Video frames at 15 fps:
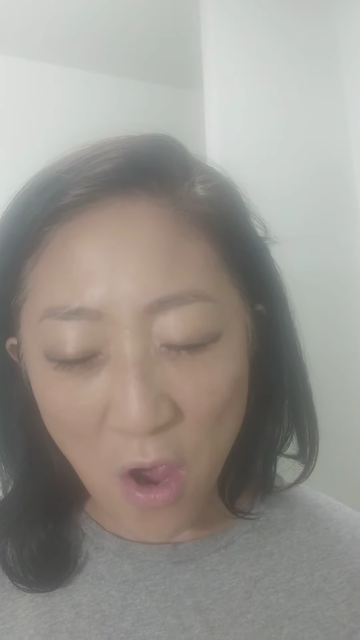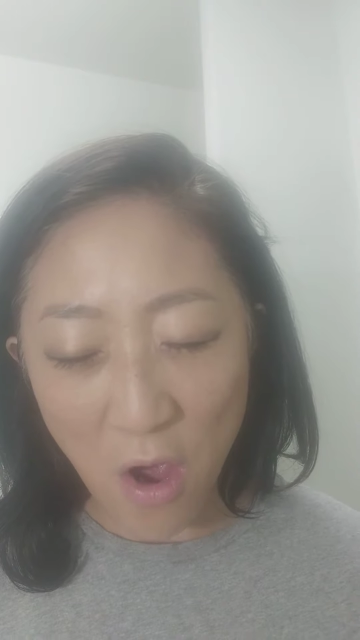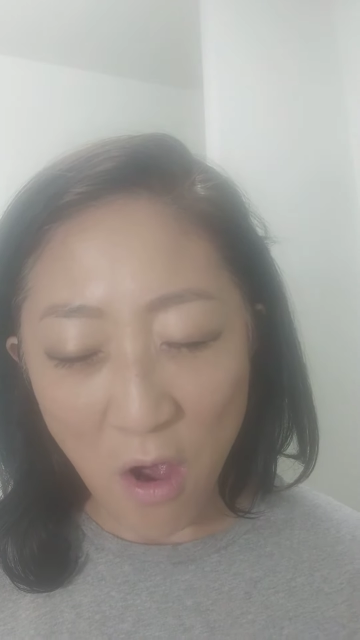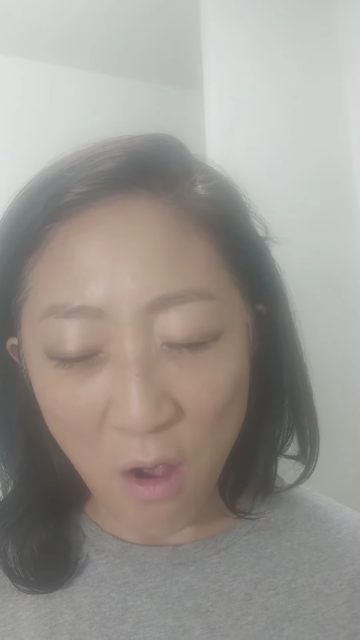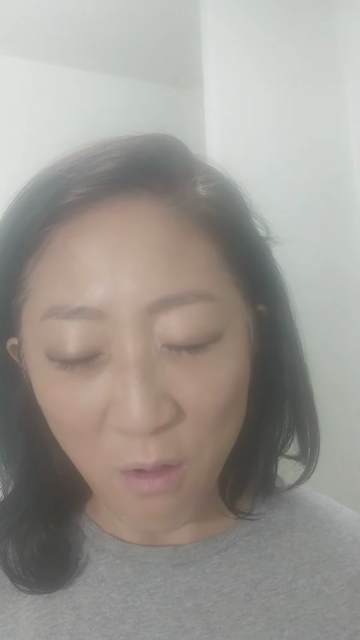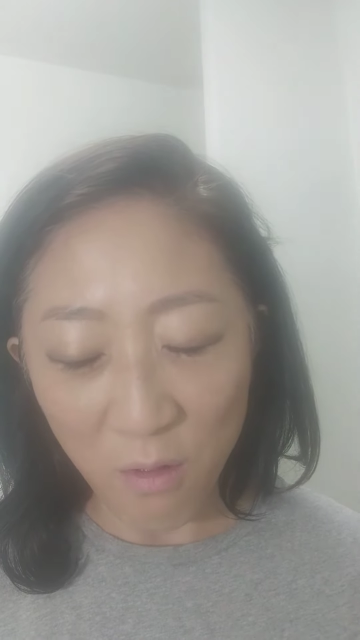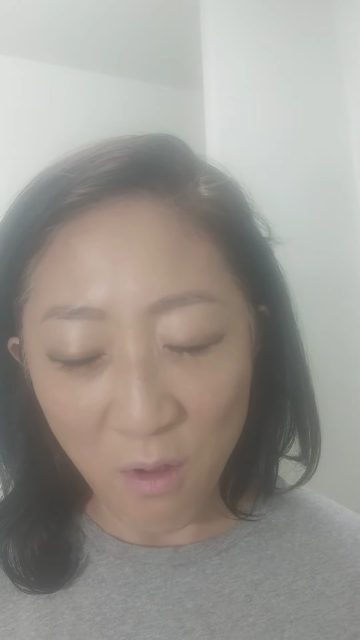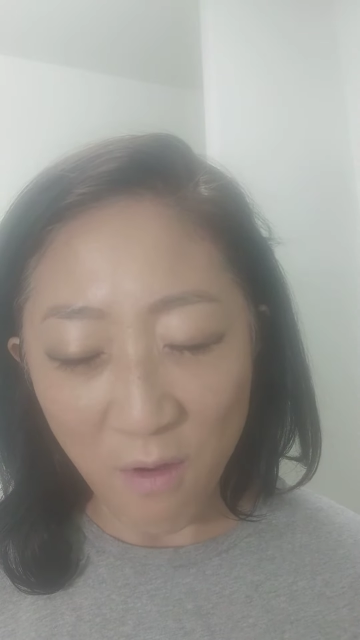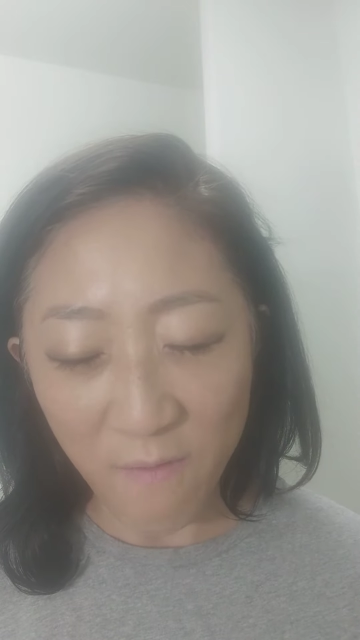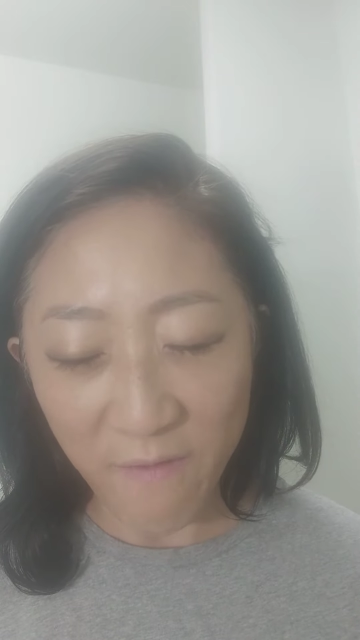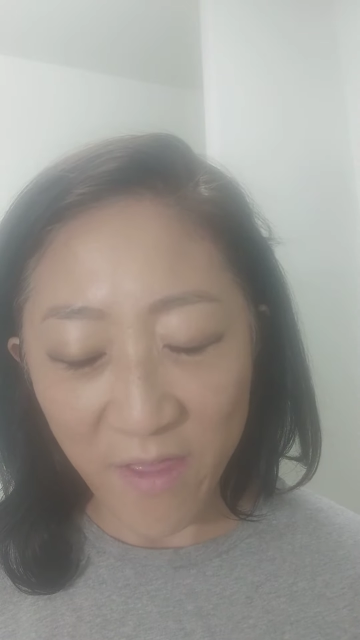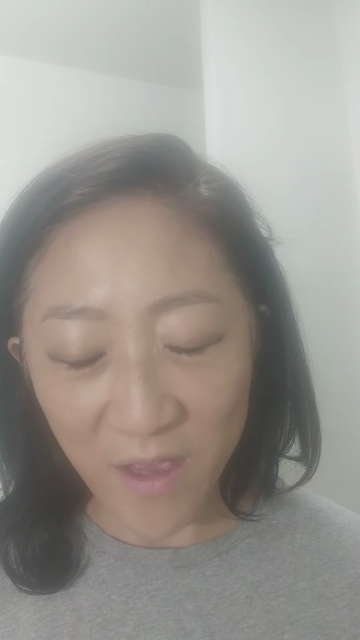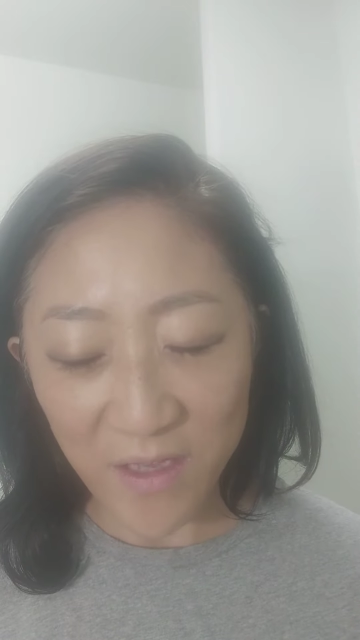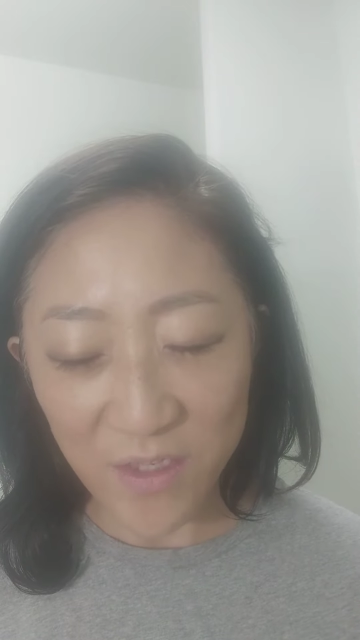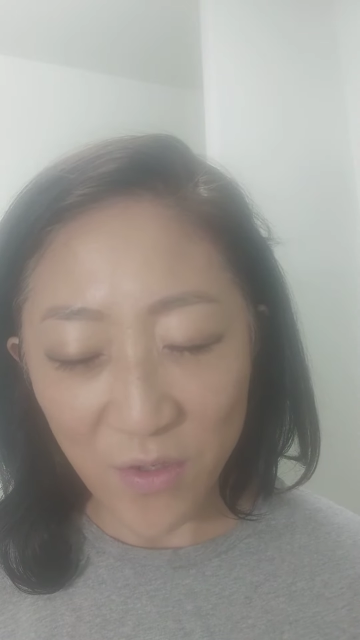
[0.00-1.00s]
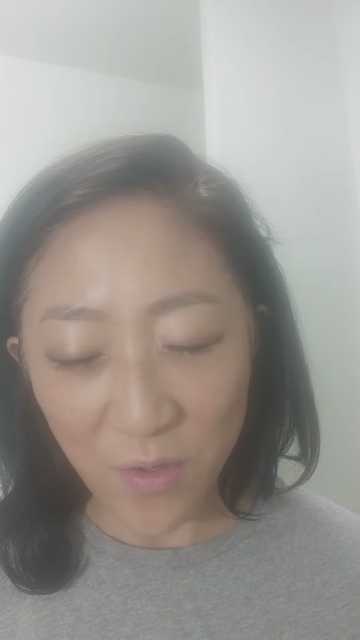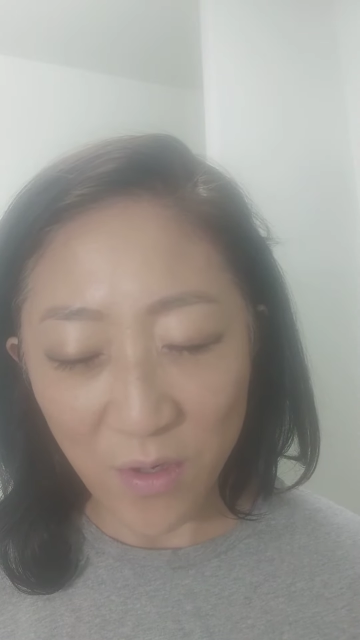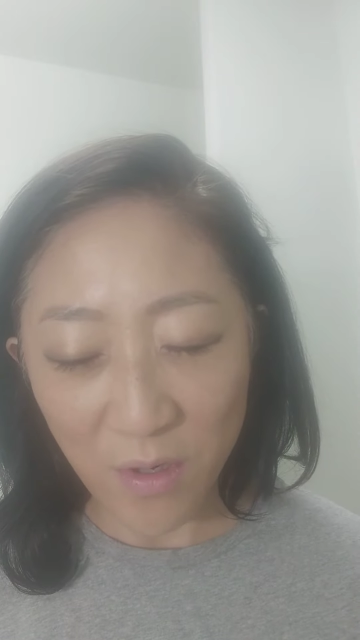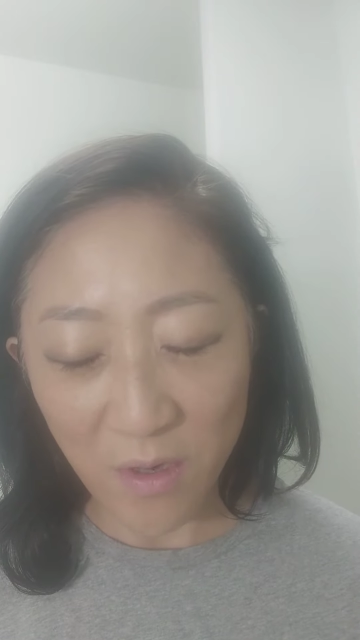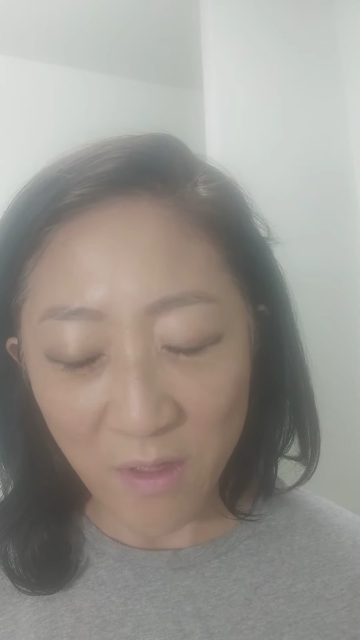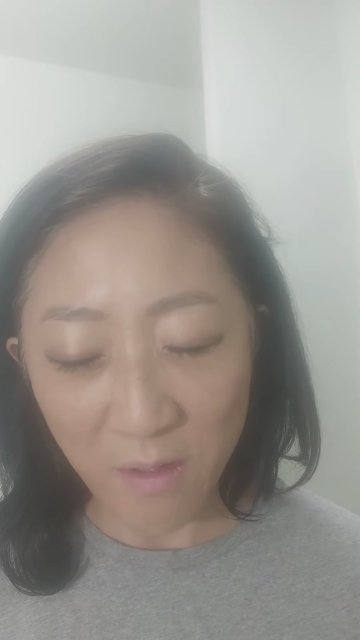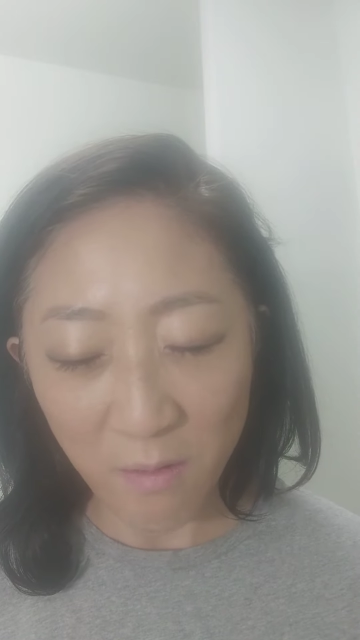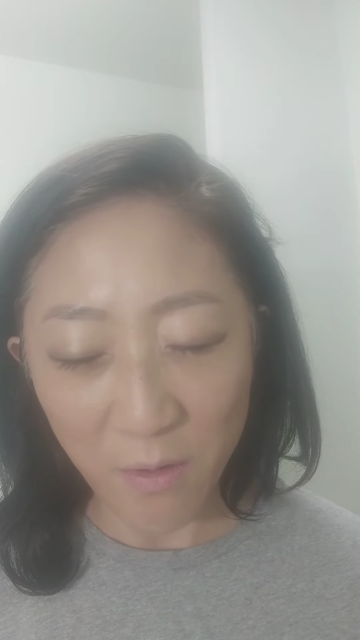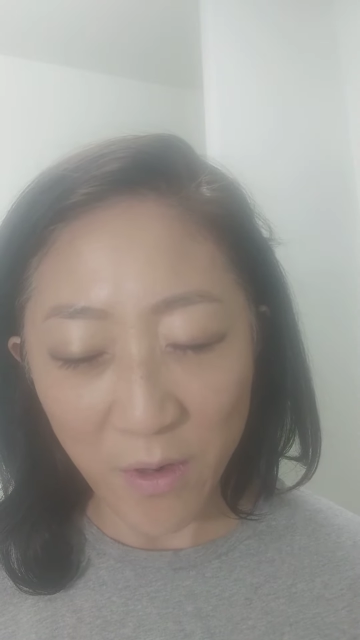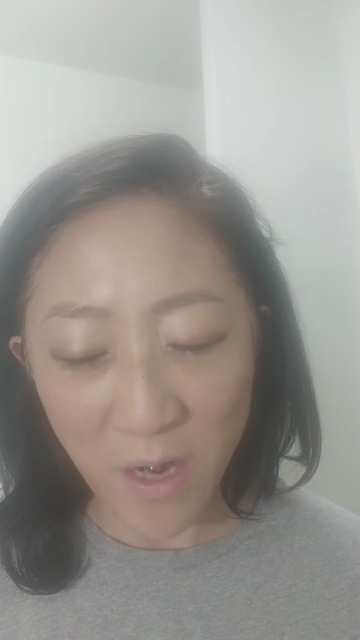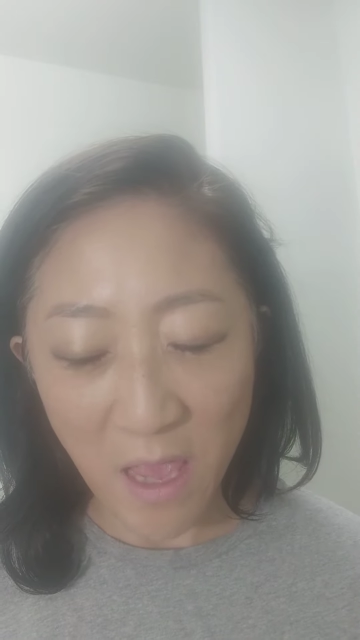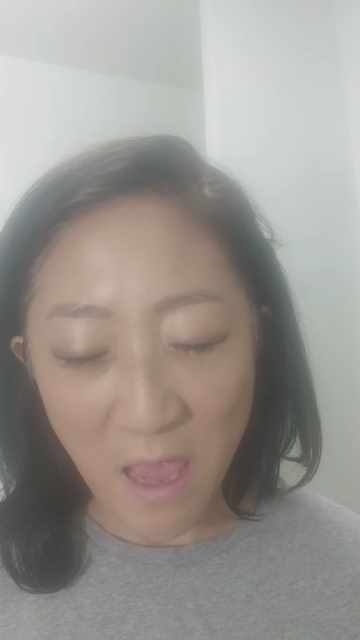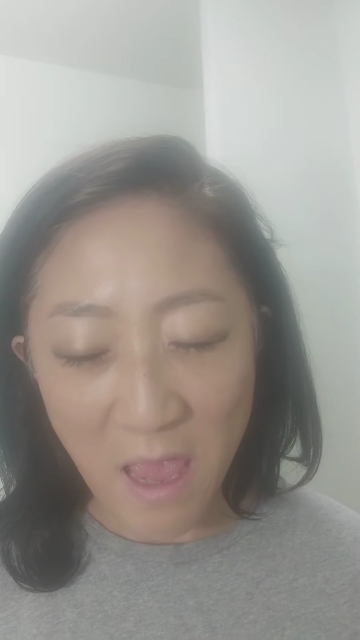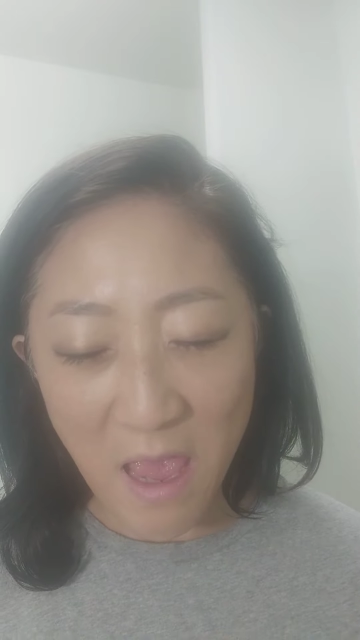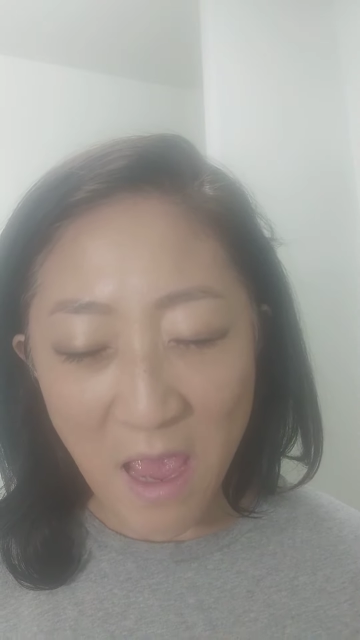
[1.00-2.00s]
all over this earth, Lord.
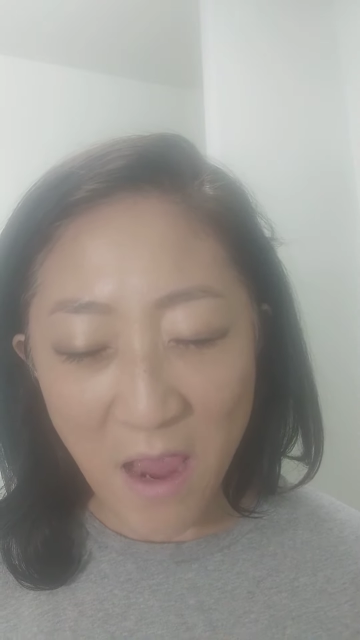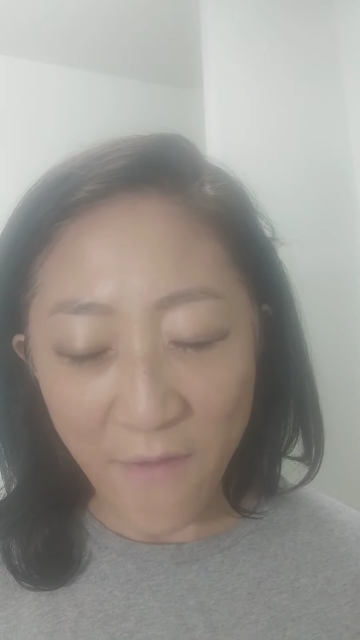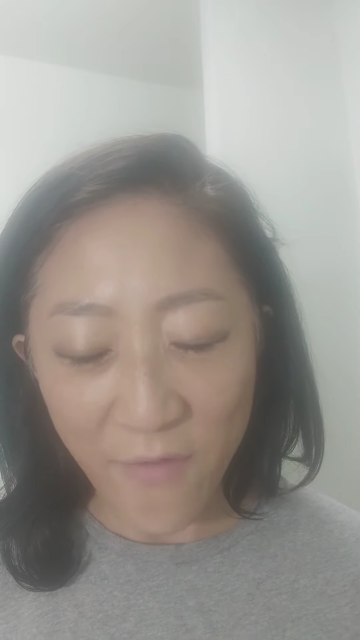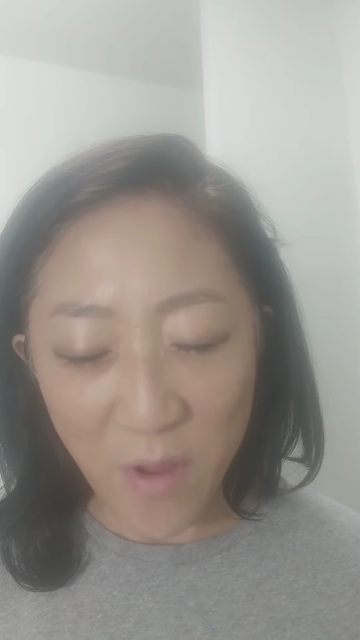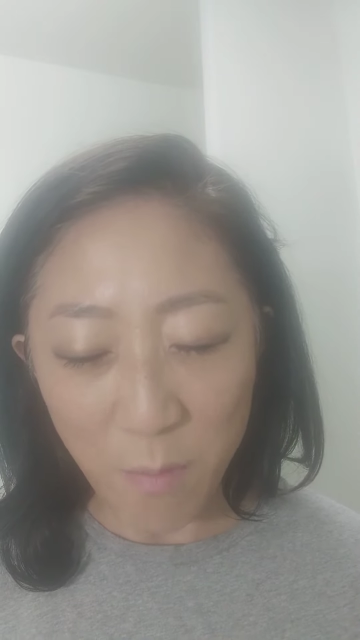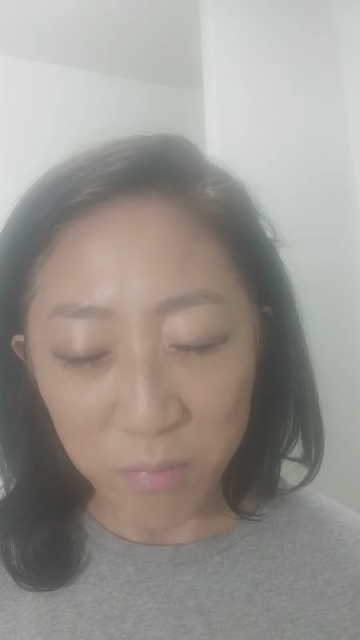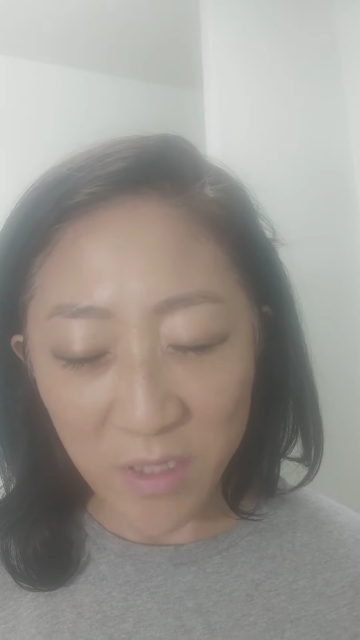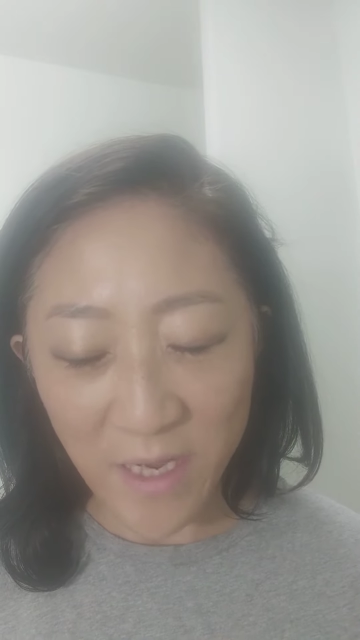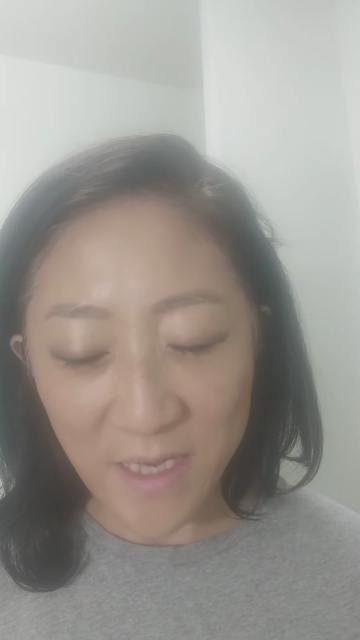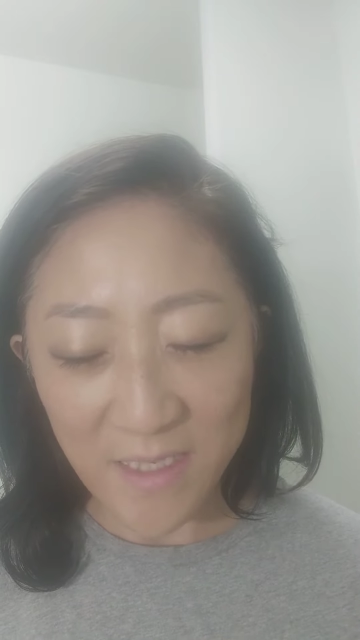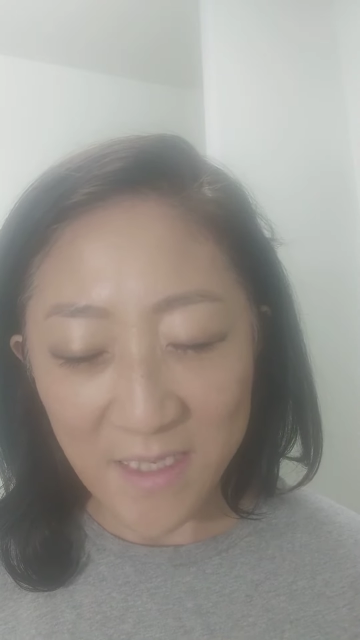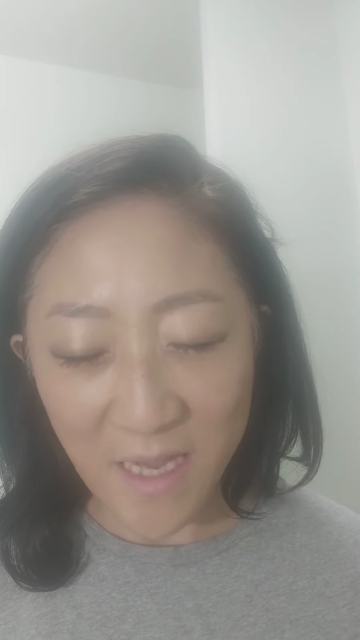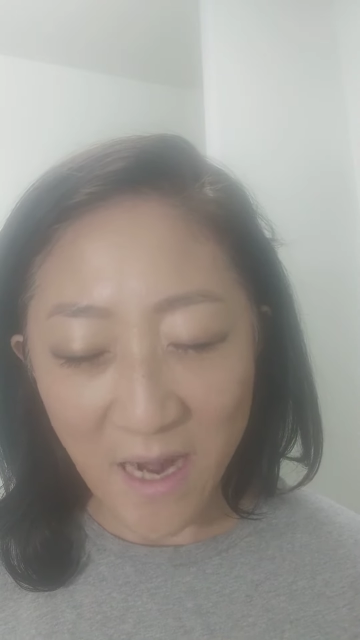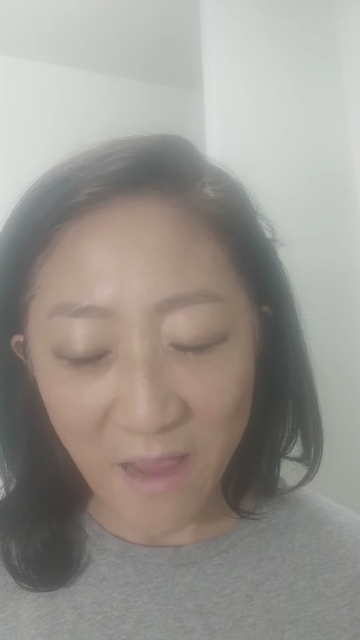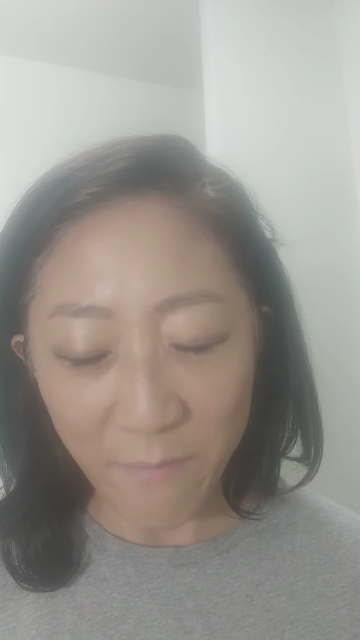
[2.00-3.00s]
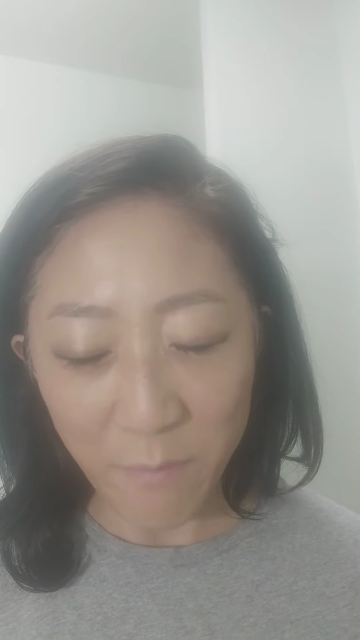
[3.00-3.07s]
Every place that